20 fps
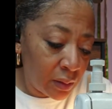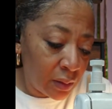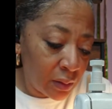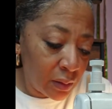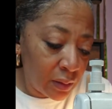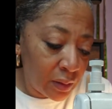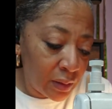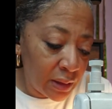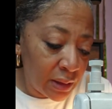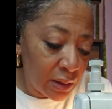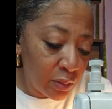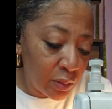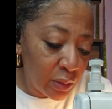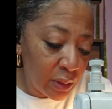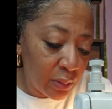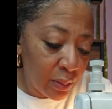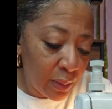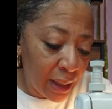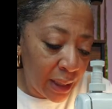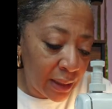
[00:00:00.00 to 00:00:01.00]
need to be
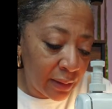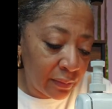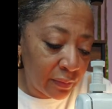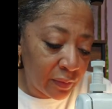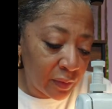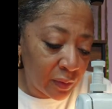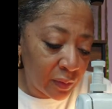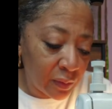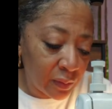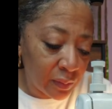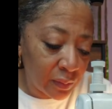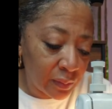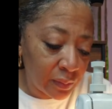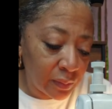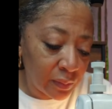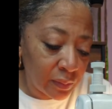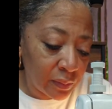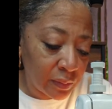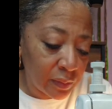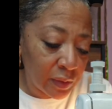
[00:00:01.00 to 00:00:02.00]
mindful
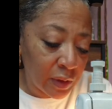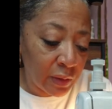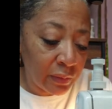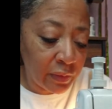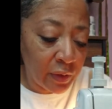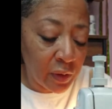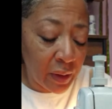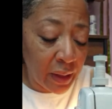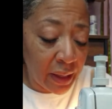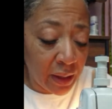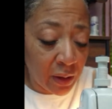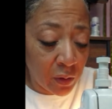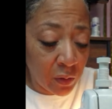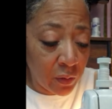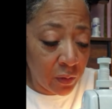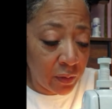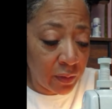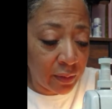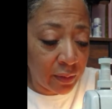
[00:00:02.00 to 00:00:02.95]
of your health.